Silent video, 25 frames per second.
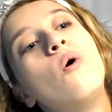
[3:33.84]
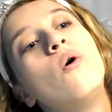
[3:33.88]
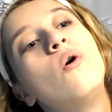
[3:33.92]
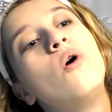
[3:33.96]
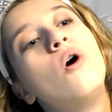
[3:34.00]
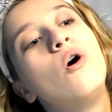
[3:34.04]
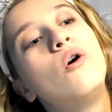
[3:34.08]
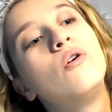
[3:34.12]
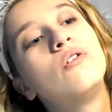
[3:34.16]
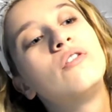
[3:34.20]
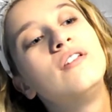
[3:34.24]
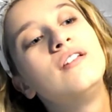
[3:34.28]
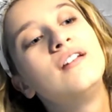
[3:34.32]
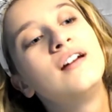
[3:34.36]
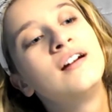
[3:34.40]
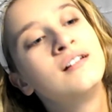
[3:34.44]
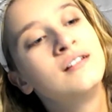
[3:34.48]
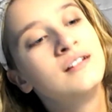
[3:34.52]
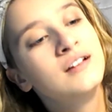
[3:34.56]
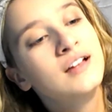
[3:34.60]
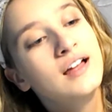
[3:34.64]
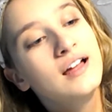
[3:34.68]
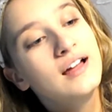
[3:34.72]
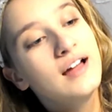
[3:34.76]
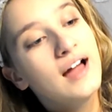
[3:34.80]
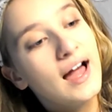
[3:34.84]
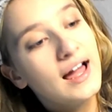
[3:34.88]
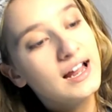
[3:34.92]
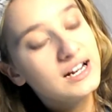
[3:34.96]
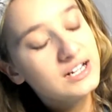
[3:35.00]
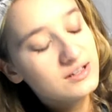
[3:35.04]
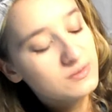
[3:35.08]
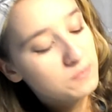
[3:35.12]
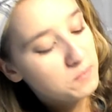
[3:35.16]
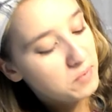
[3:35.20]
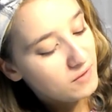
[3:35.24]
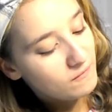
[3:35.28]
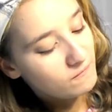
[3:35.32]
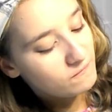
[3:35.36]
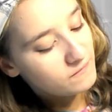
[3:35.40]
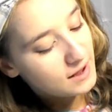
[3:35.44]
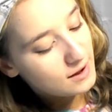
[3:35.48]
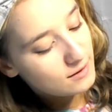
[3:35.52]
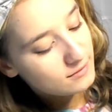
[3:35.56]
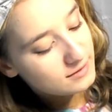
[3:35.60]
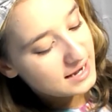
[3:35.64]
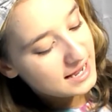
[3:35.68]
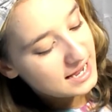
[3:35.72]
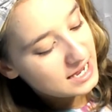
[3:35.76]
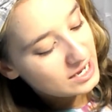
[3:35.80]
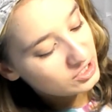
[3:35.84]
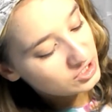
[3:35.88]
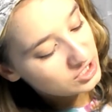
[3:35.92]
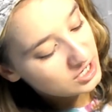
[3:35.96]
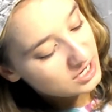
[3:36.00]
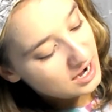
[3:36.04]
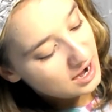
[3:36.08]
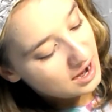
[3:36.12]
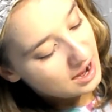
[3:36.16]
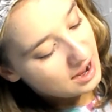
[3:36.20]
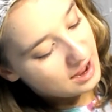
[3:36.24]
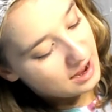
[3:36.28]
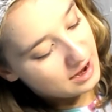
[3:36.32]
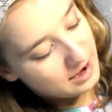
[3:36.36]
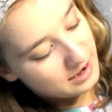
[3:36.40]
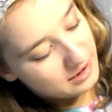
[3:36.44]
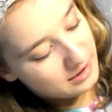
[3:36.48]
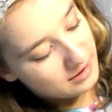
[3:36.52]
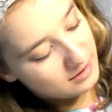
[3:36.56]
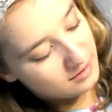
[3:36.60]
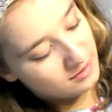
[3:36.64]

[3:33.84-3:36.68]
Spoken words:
Oh, I just put foundation on.